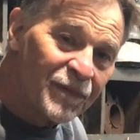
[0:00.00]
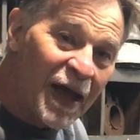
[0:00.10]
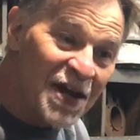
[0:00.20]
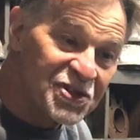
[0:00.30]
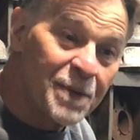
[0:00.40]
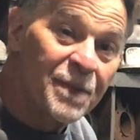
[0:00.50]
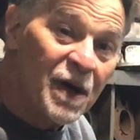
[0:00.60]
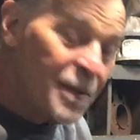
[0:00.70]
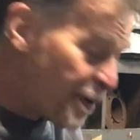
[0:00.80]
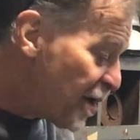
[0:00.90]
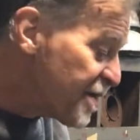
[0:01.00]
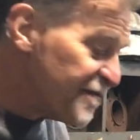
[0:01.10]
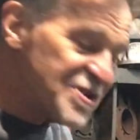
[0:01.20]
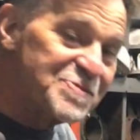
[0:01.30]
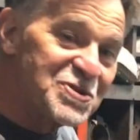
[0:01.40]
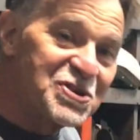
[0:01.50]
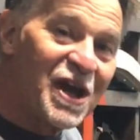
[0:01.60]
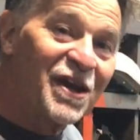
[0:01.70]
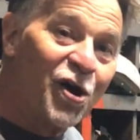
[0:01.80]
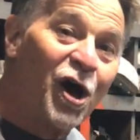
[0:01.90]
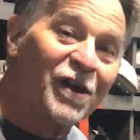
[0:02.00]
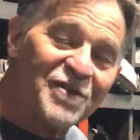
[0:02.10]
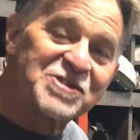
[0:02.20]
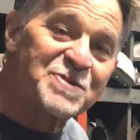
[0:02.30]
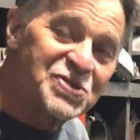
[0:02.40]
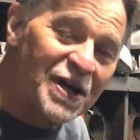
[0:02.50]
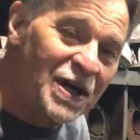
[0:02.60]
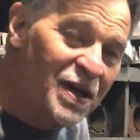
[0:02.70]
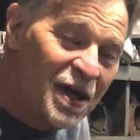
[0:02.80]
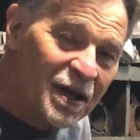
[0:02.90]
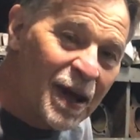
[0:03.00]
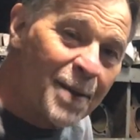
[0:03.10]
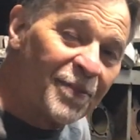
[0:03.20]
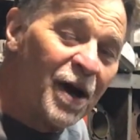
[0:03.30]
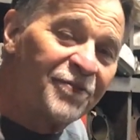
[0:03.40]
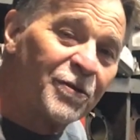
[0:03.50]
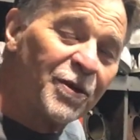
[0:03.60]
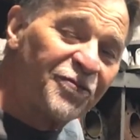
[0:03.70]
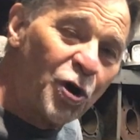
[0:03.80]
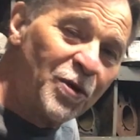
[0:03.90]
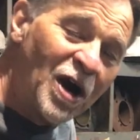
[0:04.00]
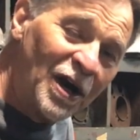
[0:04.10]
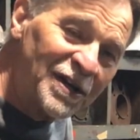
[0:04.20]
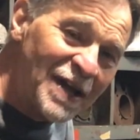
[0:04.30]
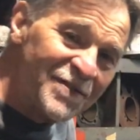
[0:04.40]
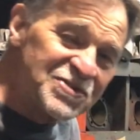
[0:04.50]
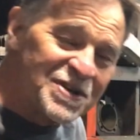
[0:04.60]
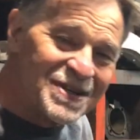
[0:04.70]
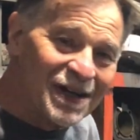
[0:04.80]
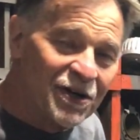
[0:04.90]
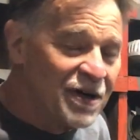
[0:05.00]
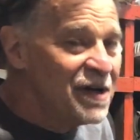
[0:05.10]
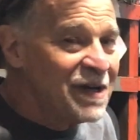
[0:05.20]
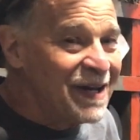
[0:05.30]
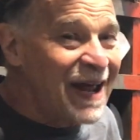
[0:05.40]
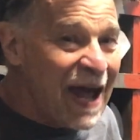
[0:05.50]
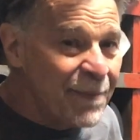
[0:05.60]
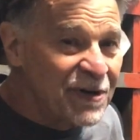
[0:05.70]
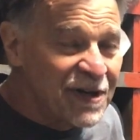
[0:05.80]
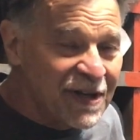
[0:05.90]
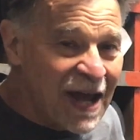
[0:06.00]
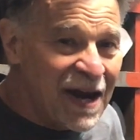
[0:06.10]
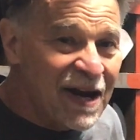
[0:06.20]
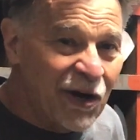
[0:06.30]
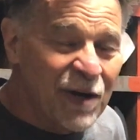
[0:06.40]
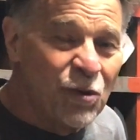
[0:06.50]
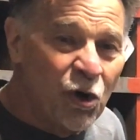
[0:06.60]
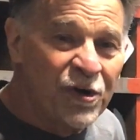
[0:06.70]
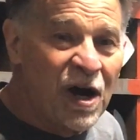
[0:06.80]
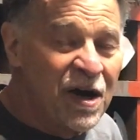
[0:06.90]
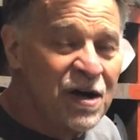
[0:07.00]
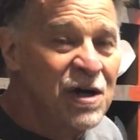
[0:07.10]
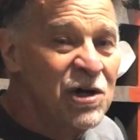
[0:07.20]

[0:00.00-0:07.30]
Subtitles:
actually part of this machine and all of this machine came from the former Harley-Davidson dealer in Hammond, Indiana, Harry Molinar,